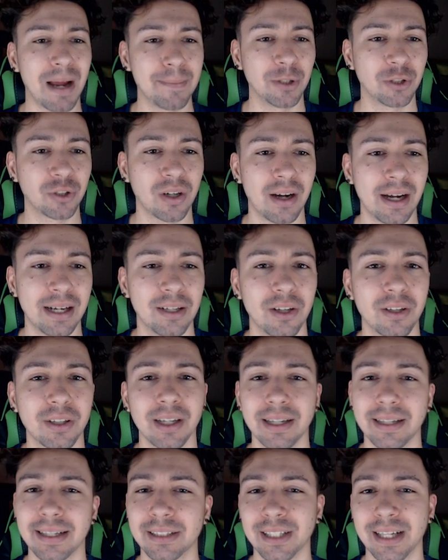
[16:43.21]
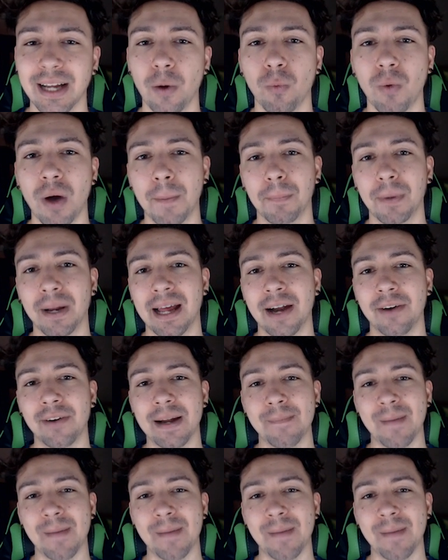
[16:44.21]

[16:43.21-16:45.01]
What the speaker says: maybe try and look to get one player